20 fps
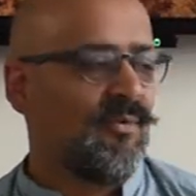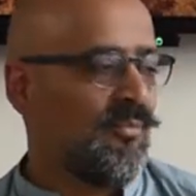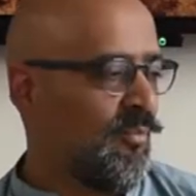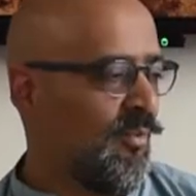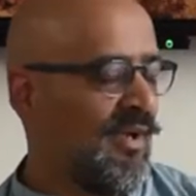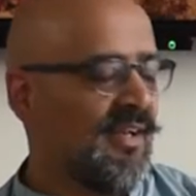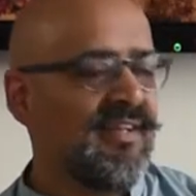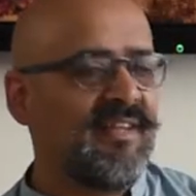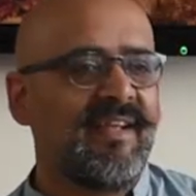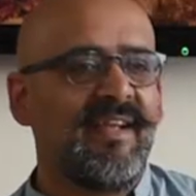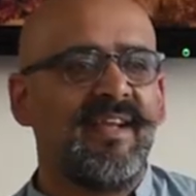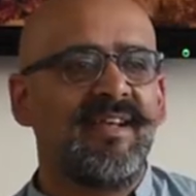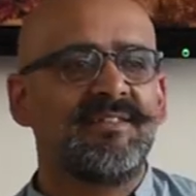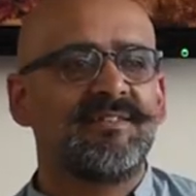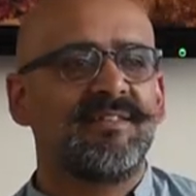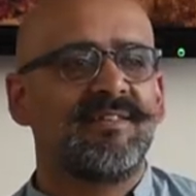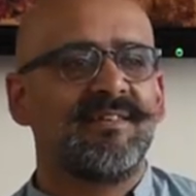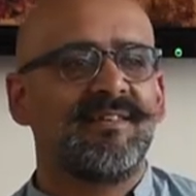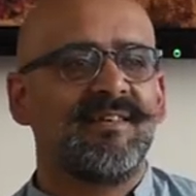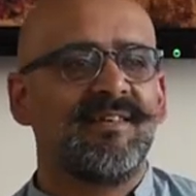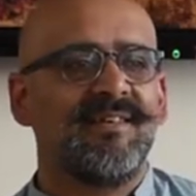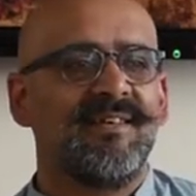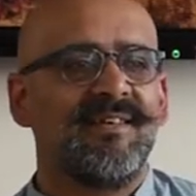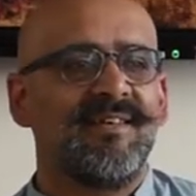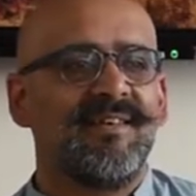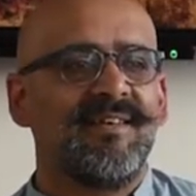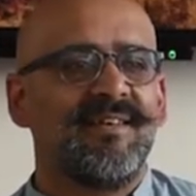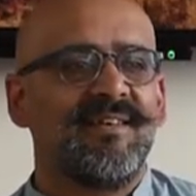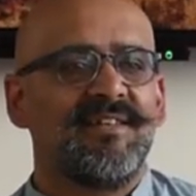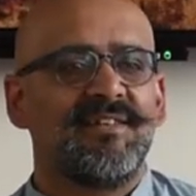One kid,
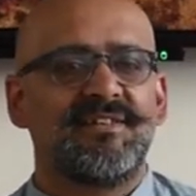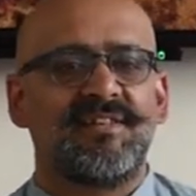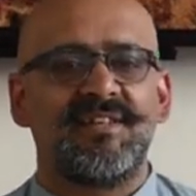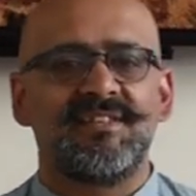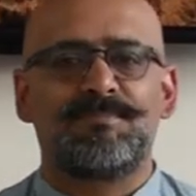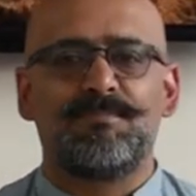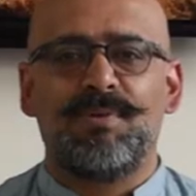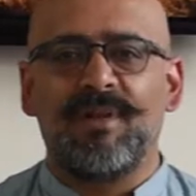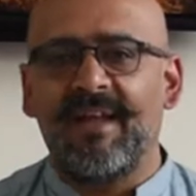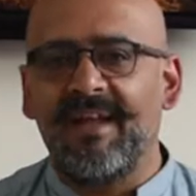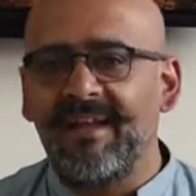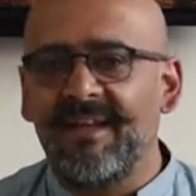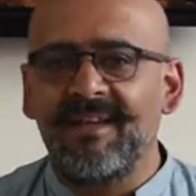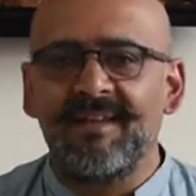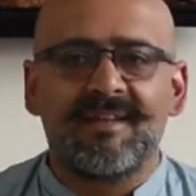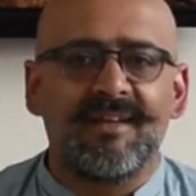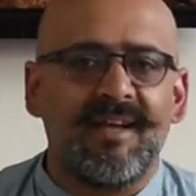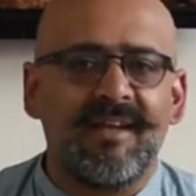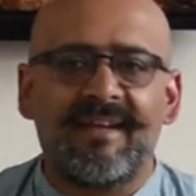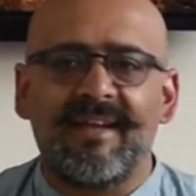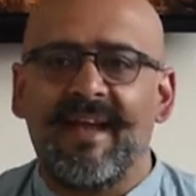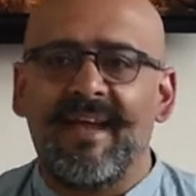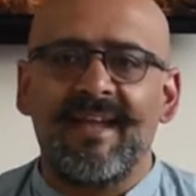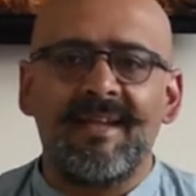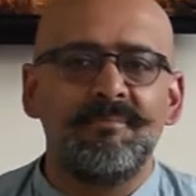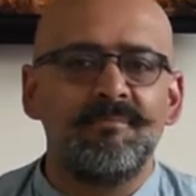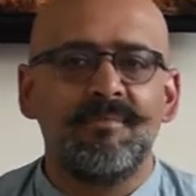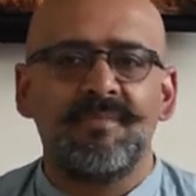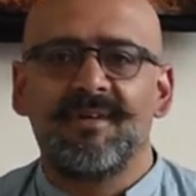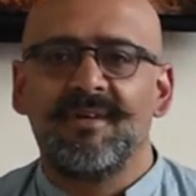she's playing a
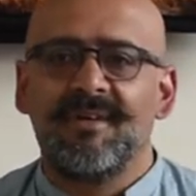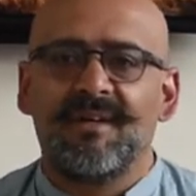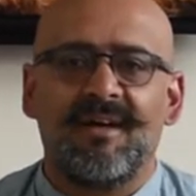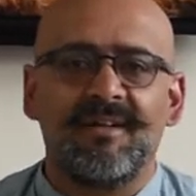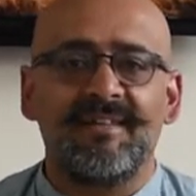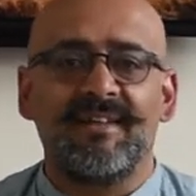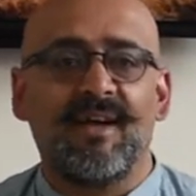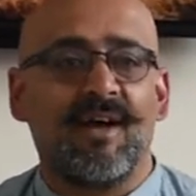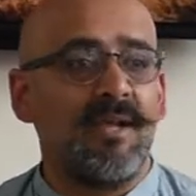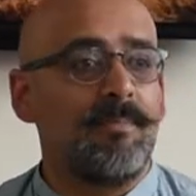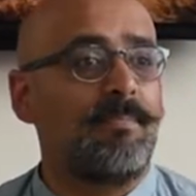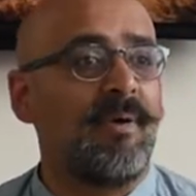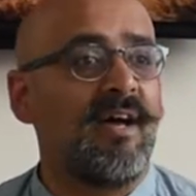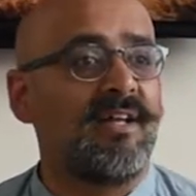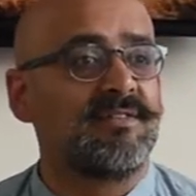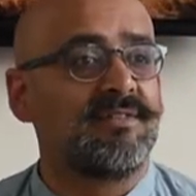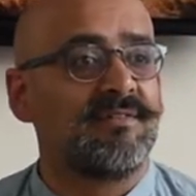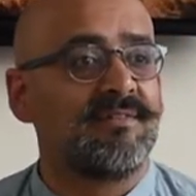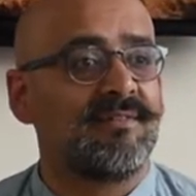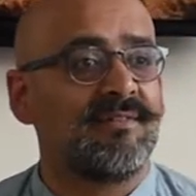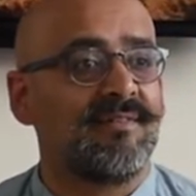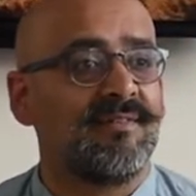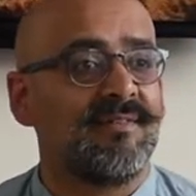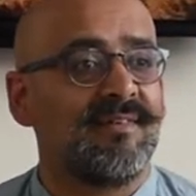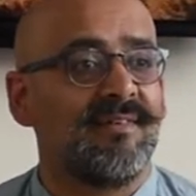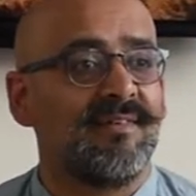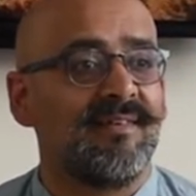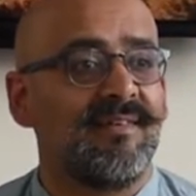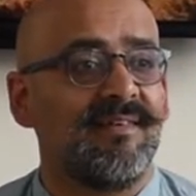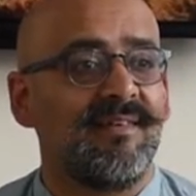game on the iPad.
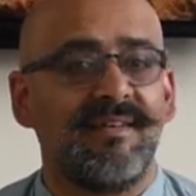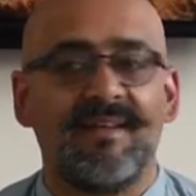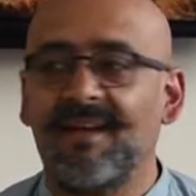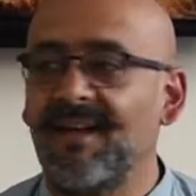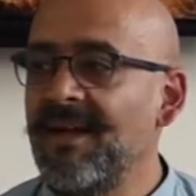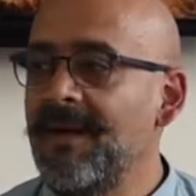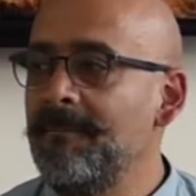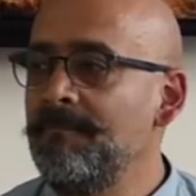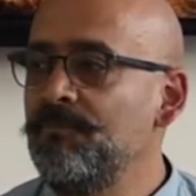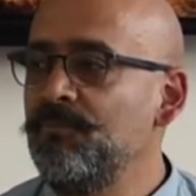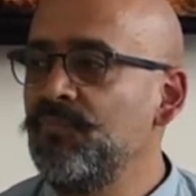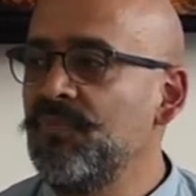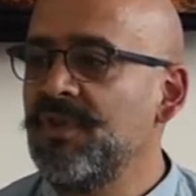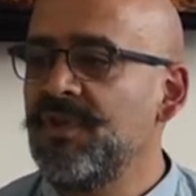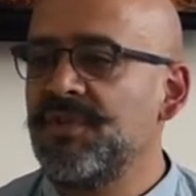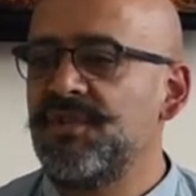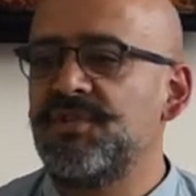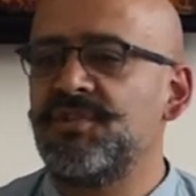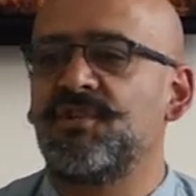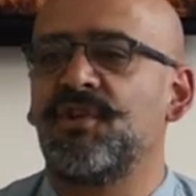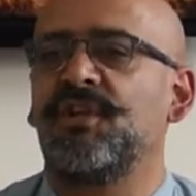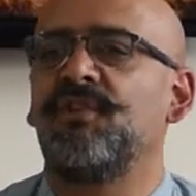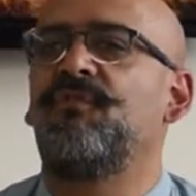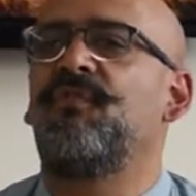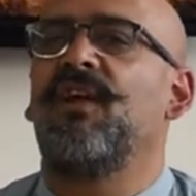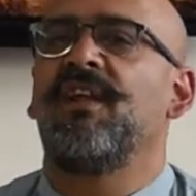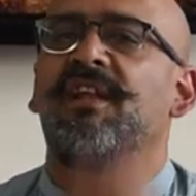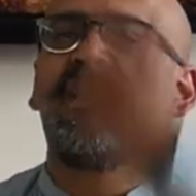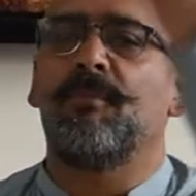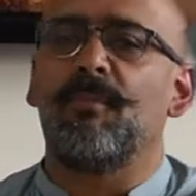Yeah? She's got the
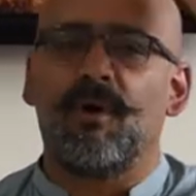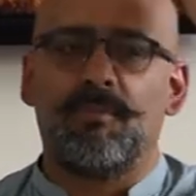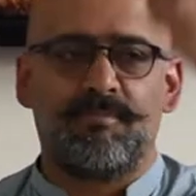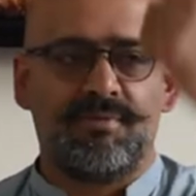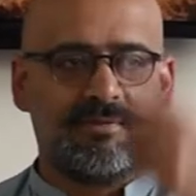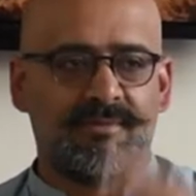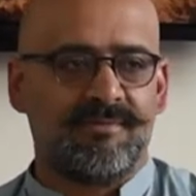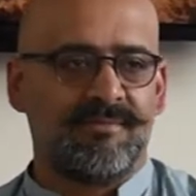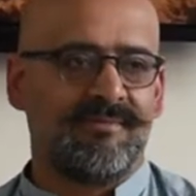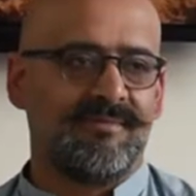volume up.